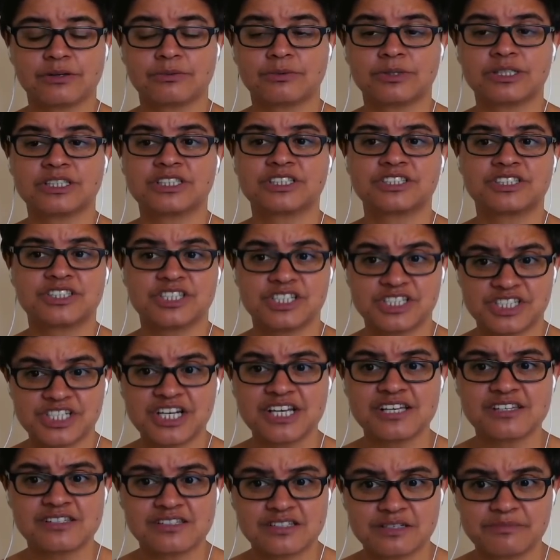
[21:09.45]
which
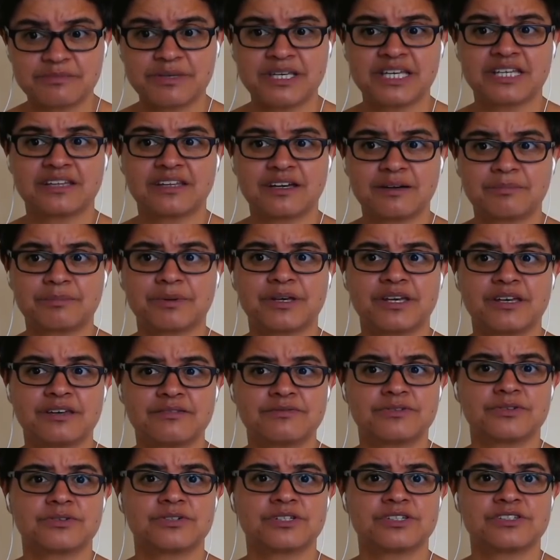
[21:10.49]
suggests to me that
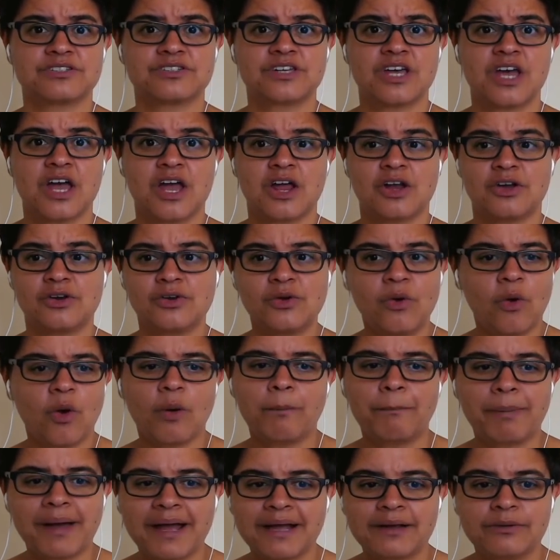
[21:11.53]
behaviour is not
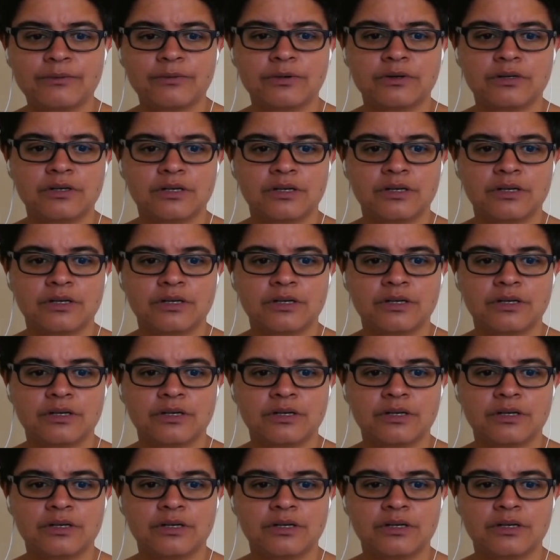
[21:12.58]
about